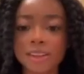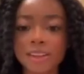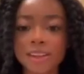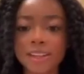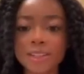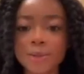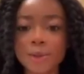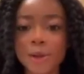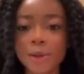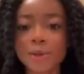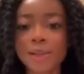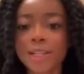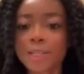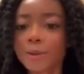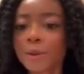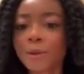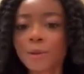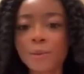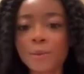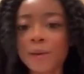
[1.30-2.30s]
That's why.
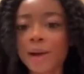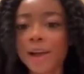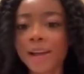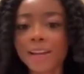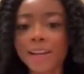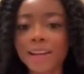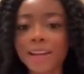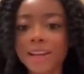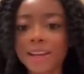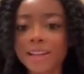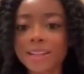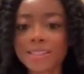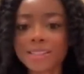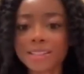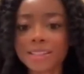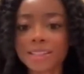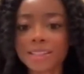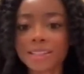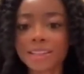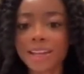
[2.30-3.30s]
That's probably why I can't
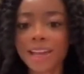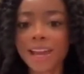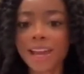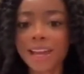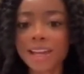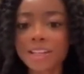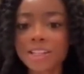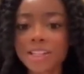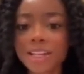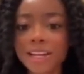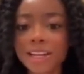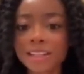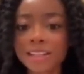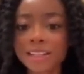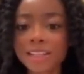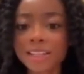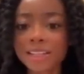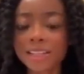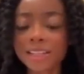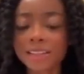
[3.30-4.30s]
see. Hey,
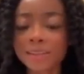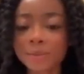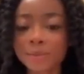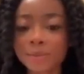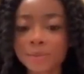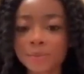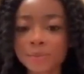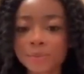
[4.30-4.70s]
Jalen.